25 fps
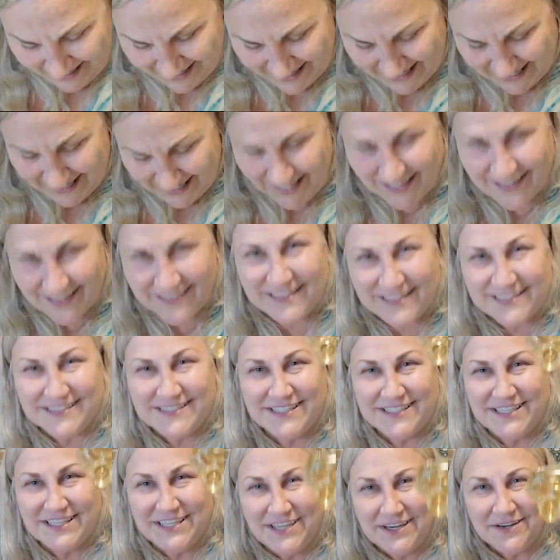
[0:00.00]
Anyhow, this
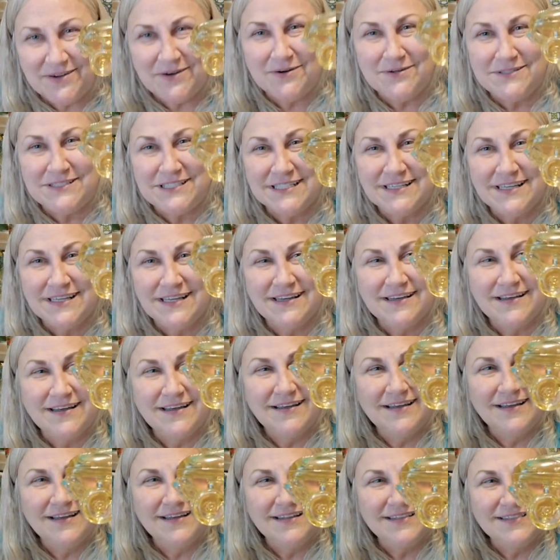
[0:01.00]
cute.
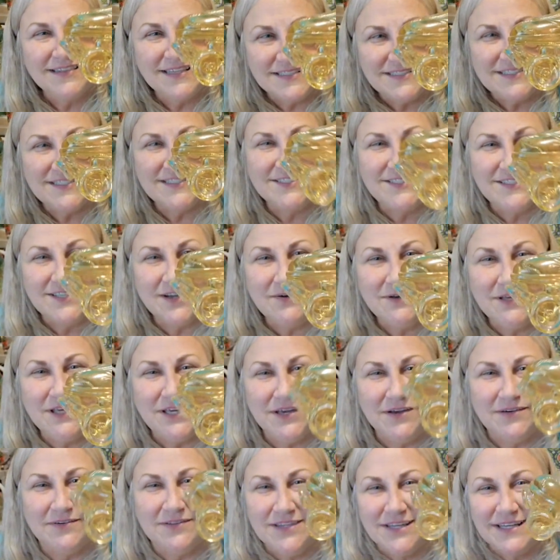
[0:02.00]
This is so
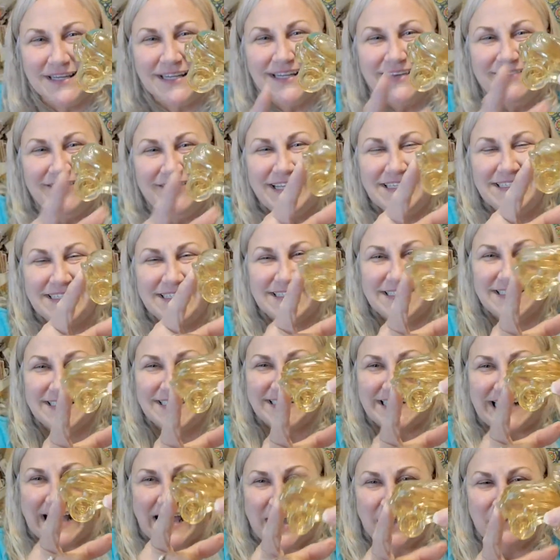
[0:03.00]
cute. Look at you. It has a
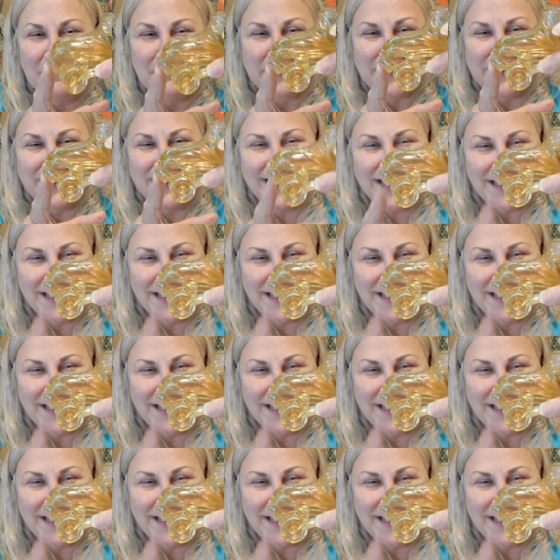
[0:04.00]
stopper.